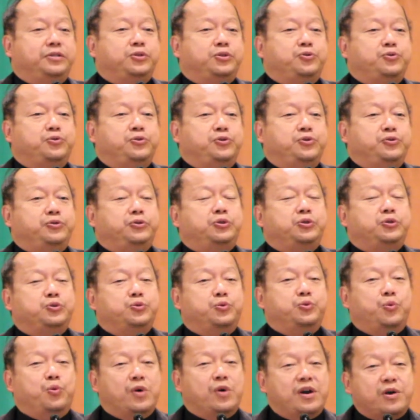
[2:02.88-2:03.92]
who used to
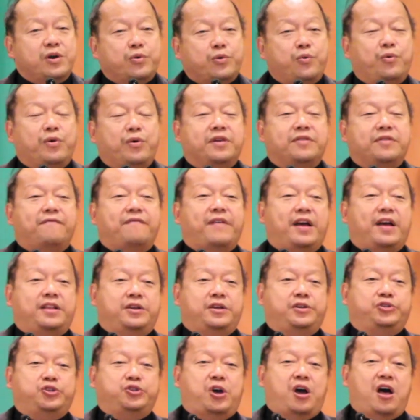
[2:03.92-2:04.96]
work with Father
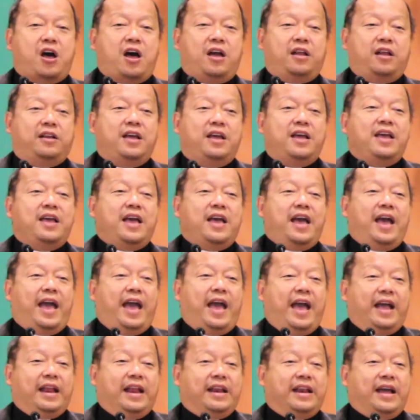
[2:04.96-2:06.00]
John
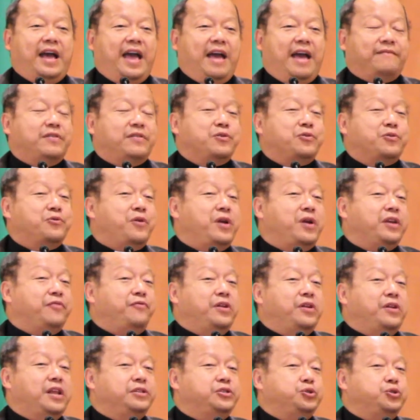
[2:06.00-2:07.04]
and have a great
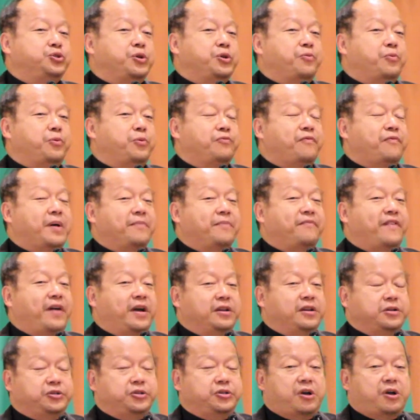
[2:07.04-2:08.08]
relationship with
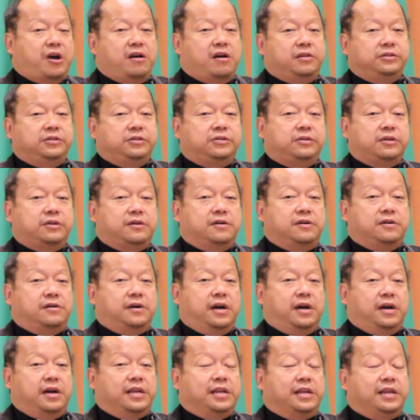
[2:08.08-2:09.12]
Father John,
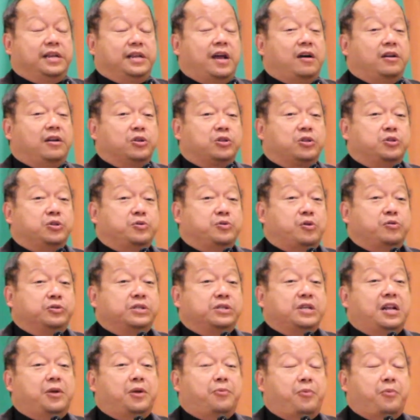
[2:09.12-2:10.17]
so in order to
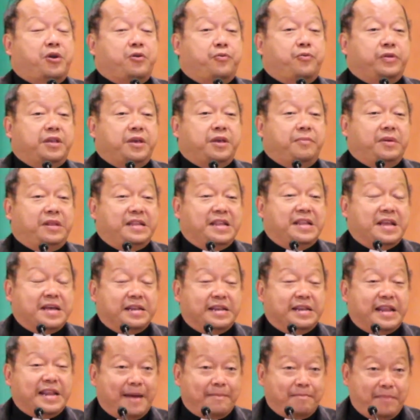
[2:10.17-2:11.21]
co-celebrate with him in
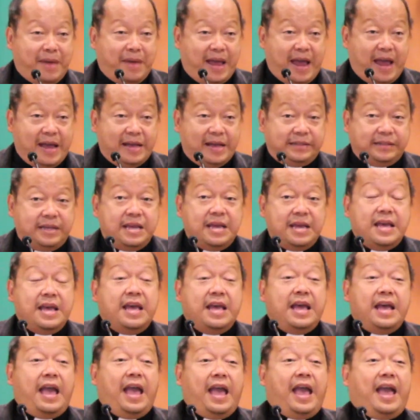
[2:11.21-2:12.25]
that mass.
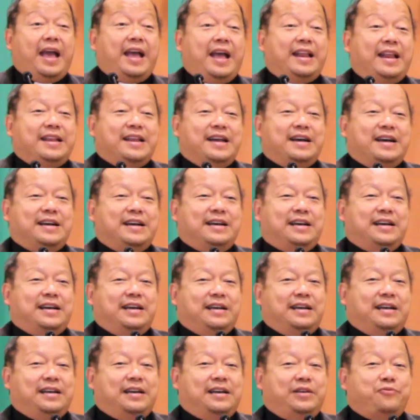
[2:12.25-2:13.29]
And
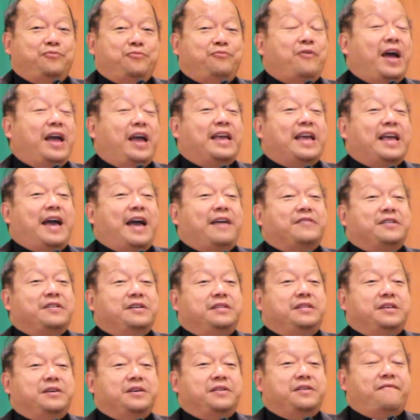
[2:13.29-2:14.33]
right after
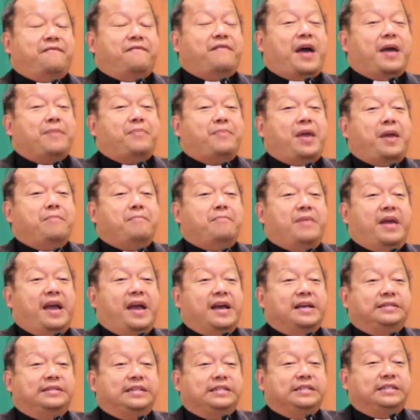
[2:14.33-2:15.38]
the 5 p.m.
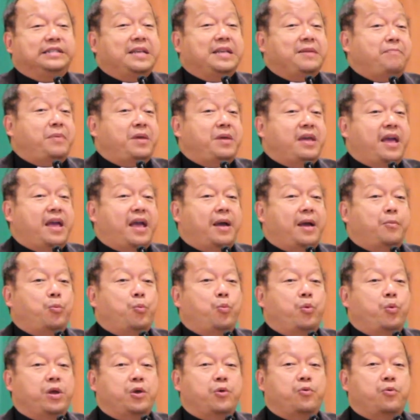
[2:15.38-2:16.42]
mass at 6 p.m.,
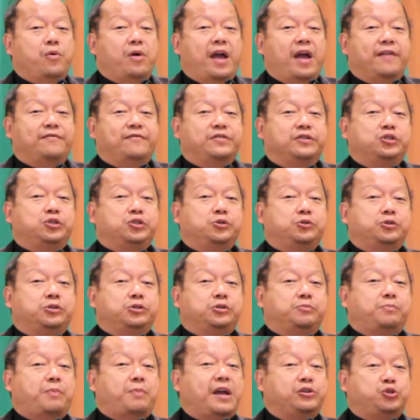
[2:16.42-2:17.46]
we will have a
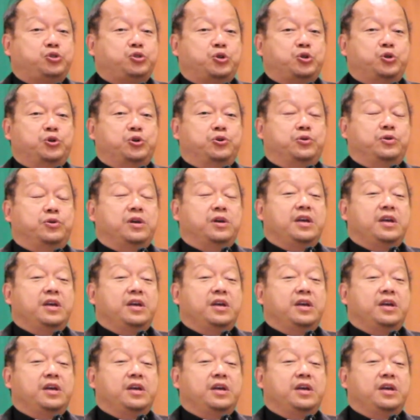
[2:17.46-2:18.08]
special